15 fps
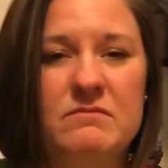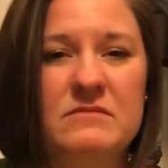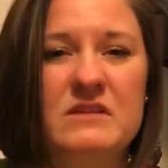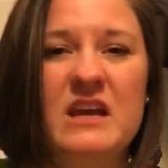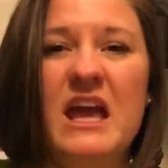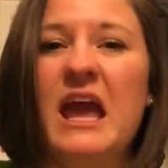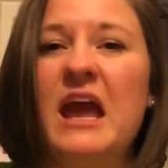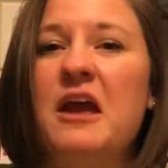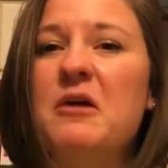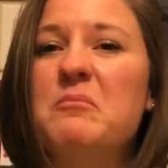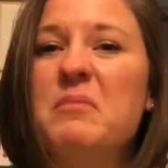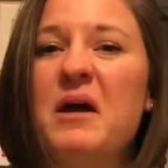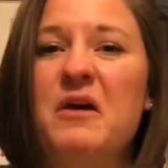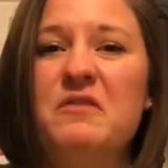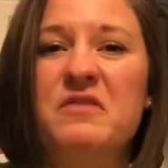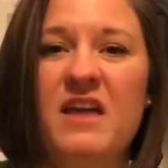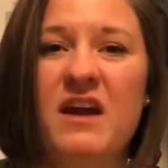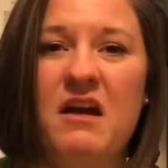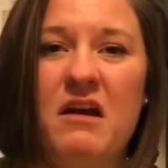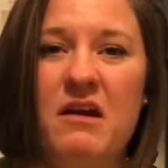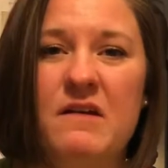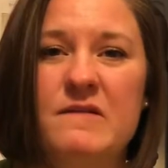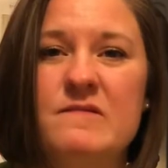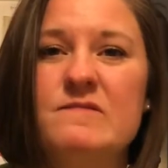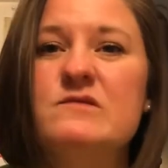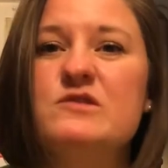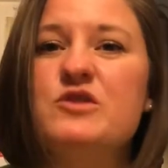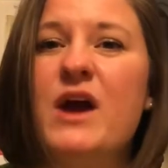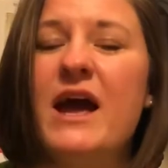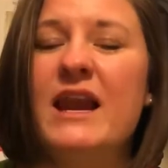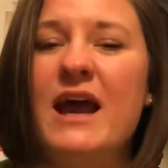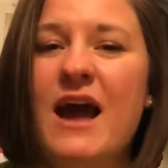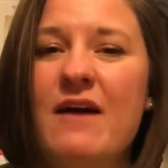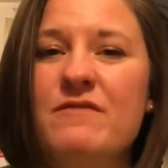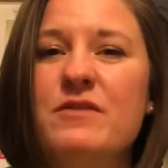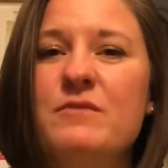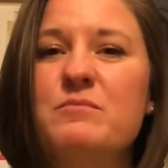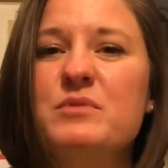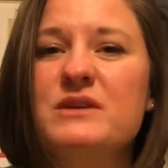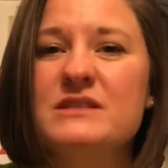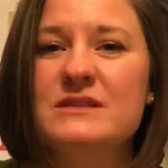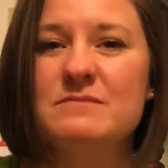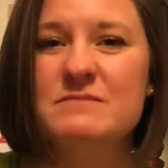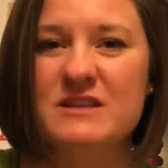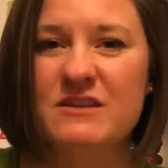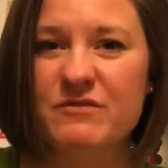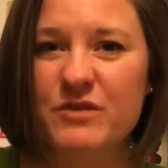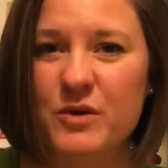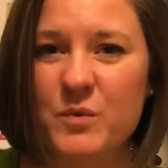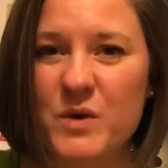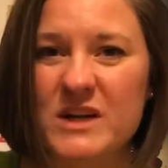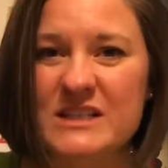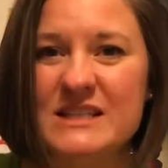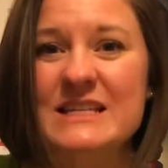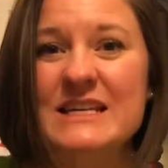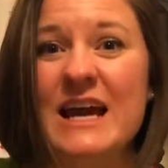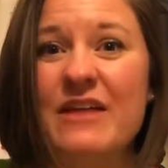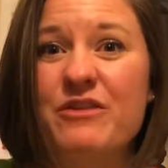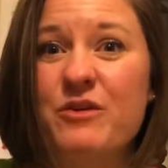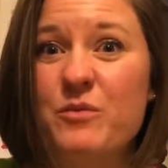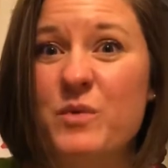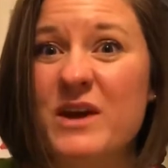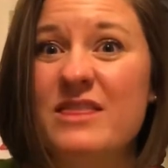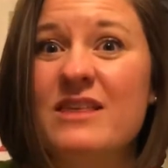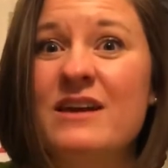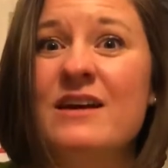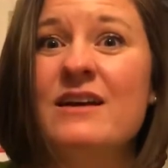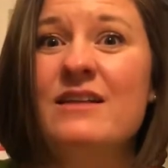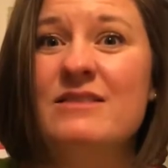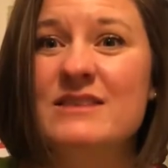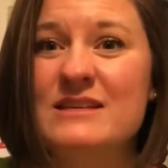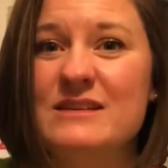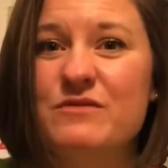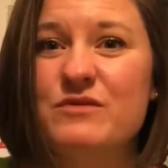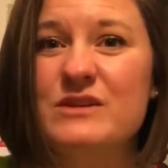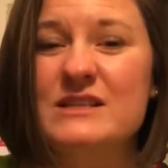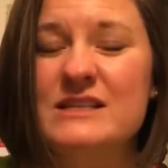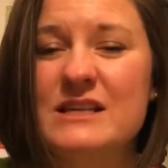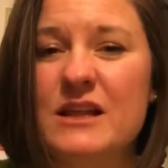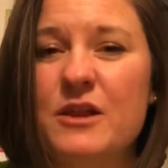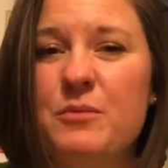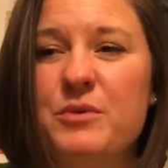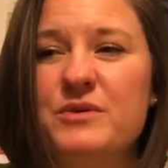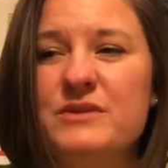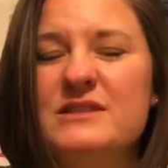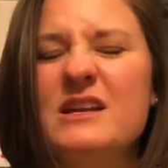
camp out there. Try to have them put some different words together with the different syllables.